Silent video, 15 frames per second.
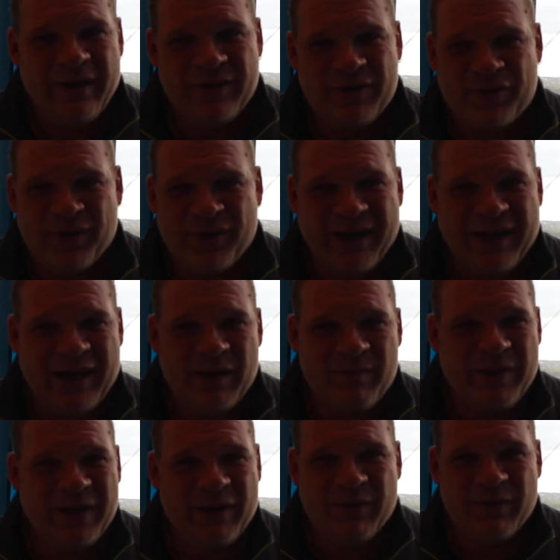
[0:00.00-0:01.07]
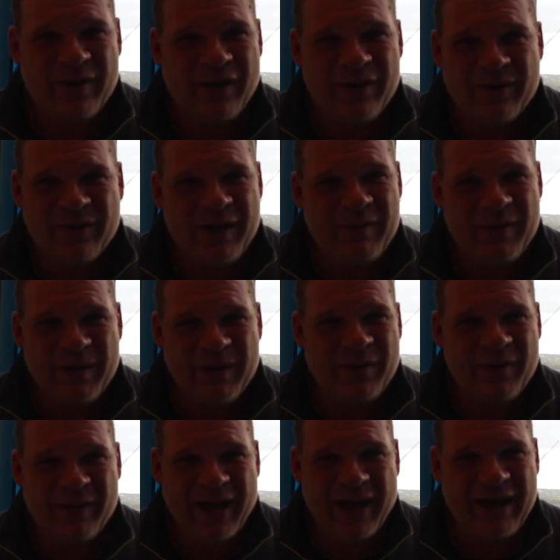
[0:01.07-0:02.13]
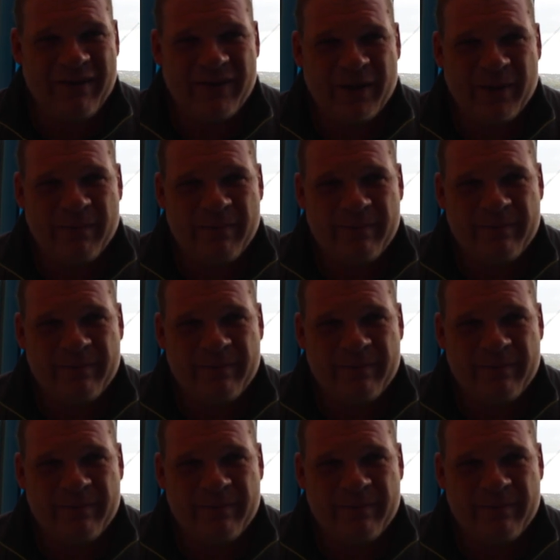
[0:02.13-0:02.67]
this great company with all the great people that we have here.